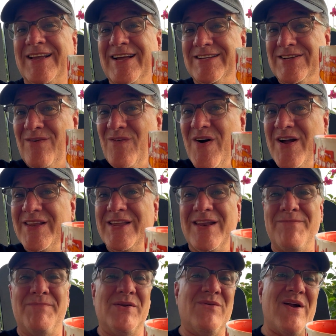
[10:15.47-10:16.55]
because I want you
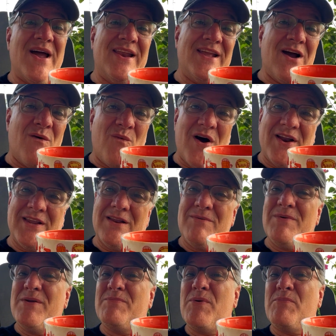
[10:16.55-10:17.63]
to be ready. I want you to
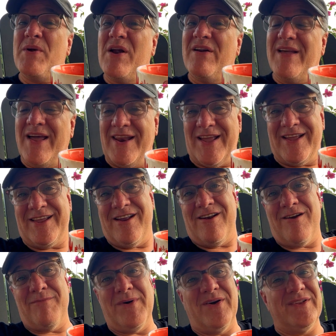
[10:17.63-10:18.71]
be prepared and I
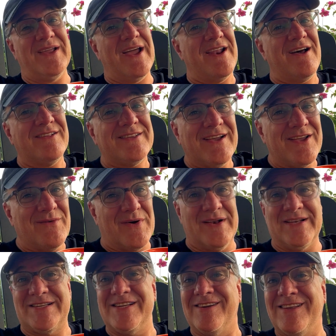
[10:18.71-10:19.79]
care about you. And I'll tell you what,
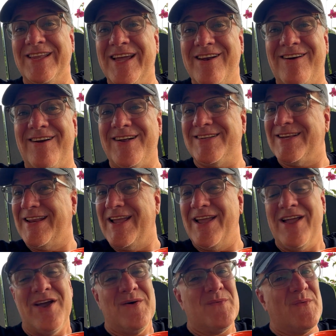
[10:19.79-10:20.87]
until later on today
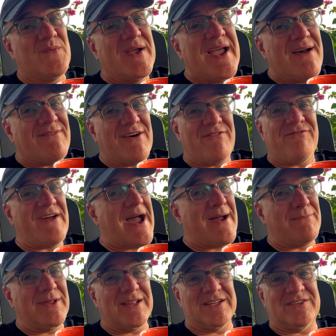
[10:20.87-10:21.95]
when we have a
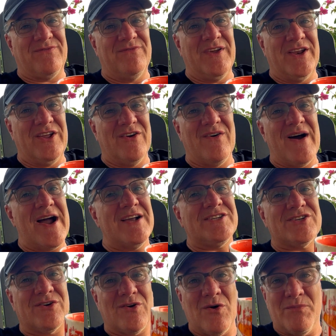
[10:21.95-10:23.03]
fabulous video, I
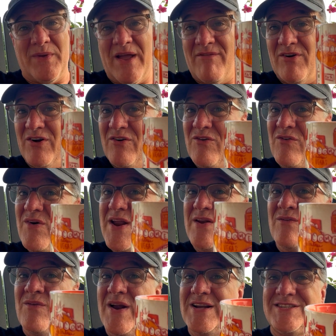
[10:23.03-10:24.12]
sure hope you have a great
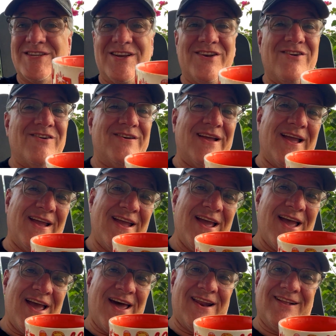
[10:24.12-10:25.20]
rest of your day.
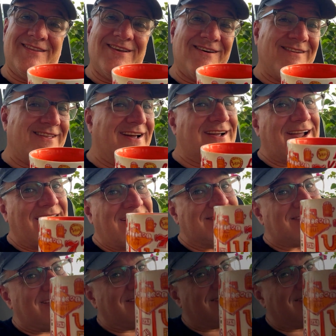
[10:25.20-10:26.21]
And until then, guys,